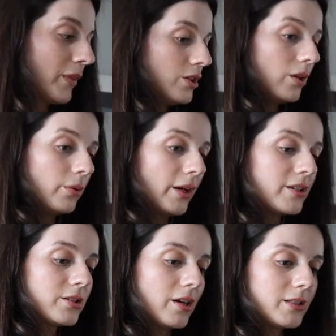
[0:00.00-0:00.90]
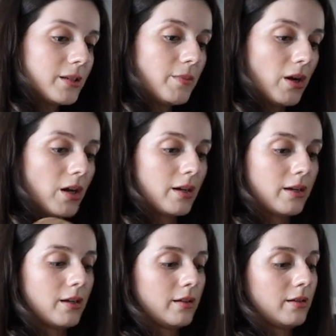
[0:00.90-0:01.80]
So I stocked up
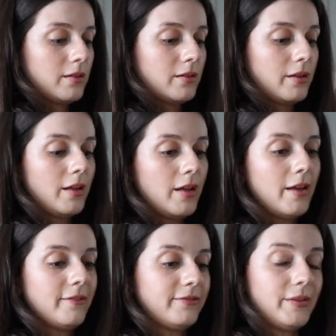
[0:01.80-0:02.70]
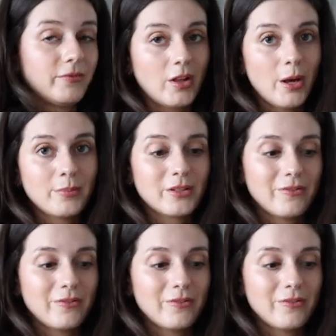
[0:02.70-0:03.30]
on flip-flops